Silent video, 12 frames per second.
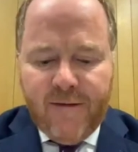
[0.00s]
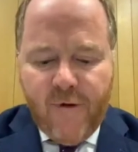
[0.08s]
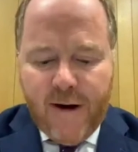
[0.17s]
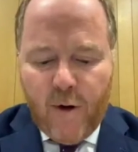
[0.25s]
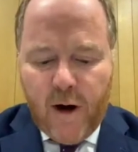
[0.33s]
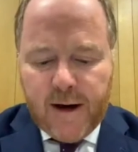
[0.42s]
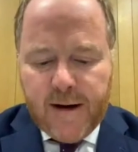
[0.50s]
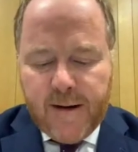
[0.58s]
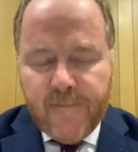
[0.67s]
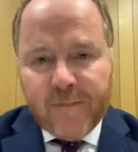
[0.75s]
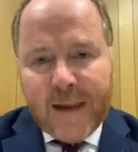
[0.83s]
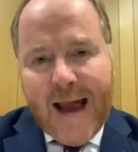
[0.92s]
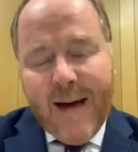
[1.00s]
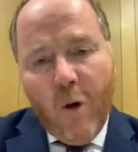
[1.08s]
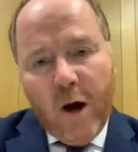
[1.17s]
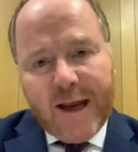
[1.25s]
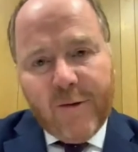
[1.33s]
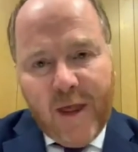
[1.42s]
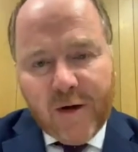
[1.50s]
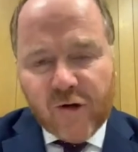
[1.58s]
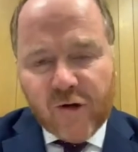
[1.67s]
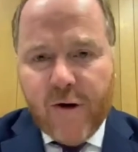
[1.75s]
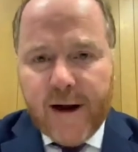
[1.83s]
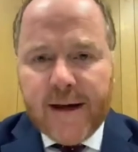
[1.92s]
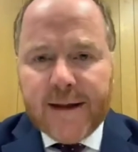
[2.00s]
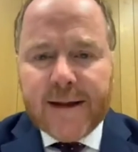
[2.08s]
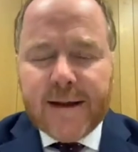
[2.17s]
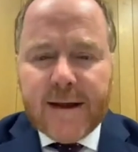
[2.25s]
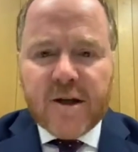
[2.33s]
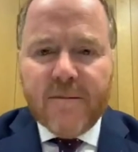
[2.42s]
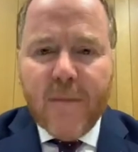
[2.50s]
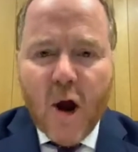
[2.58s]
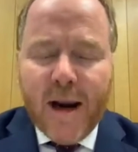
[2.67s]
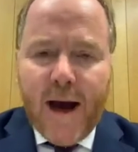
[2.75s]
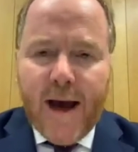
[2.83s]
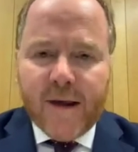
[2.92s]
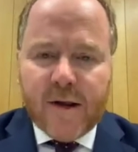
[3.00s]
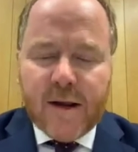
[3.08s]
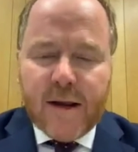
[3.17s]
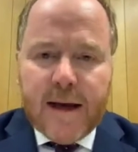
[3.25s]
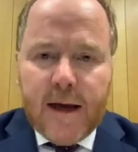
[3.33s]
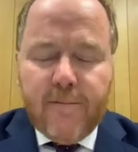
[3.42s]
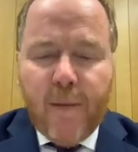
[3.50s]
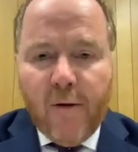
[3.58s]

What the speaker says: and working with industry to mobilize both